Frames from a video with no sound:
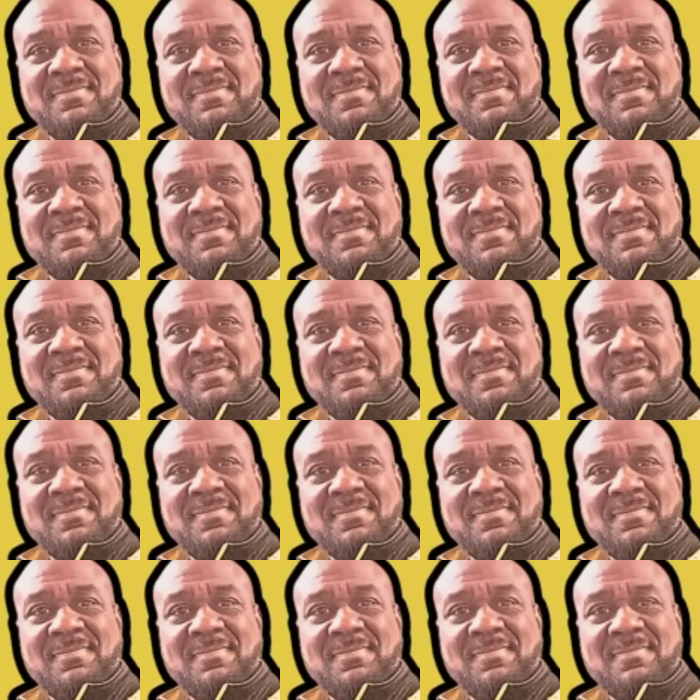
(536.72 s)

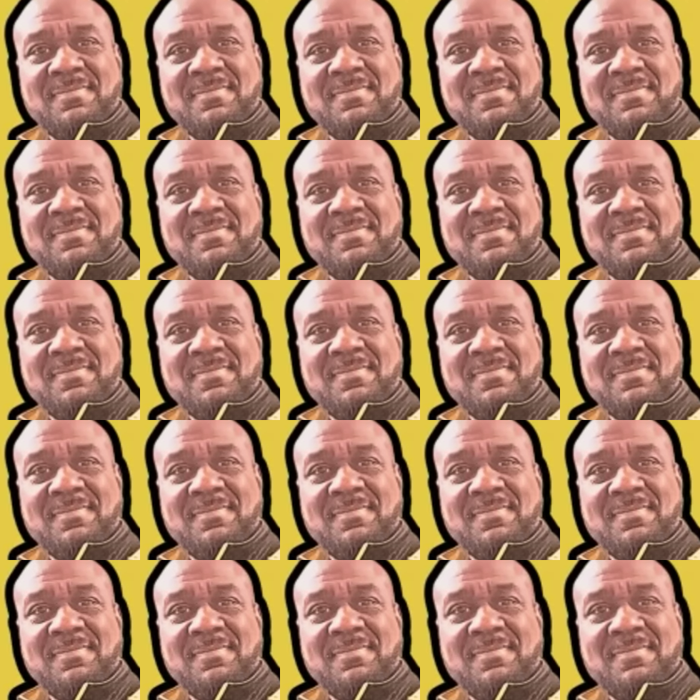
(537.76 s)

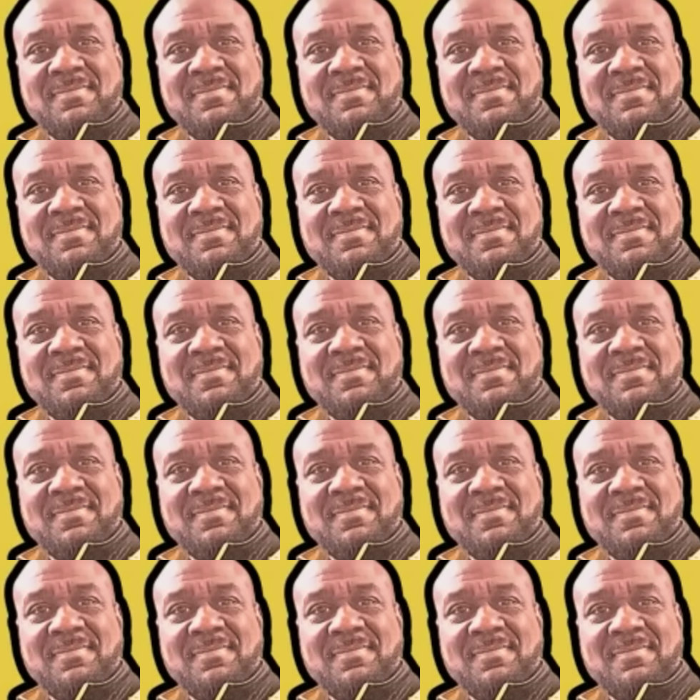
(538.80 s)

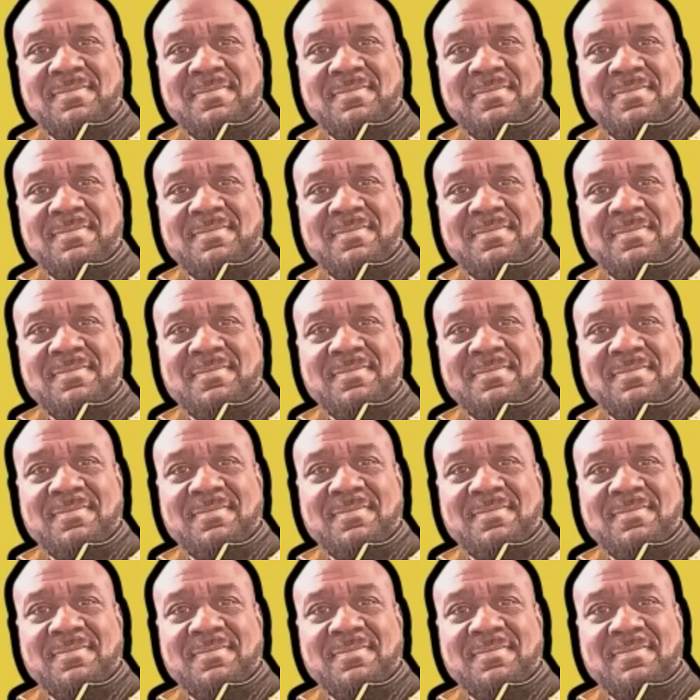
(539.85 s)

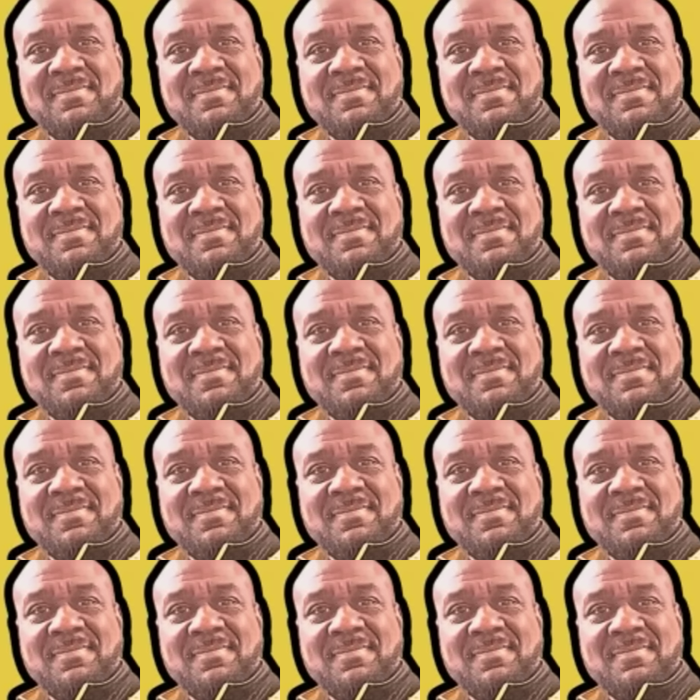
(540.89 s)

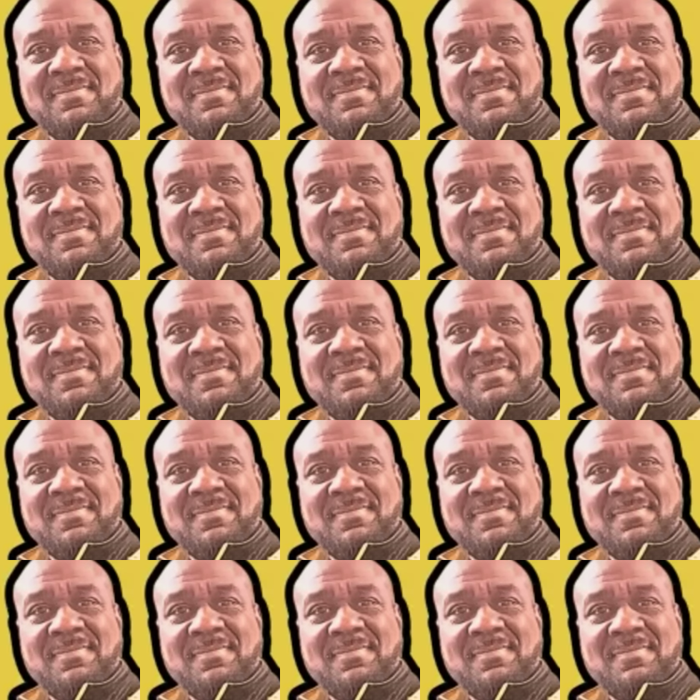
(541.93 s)
This person isn't speaking.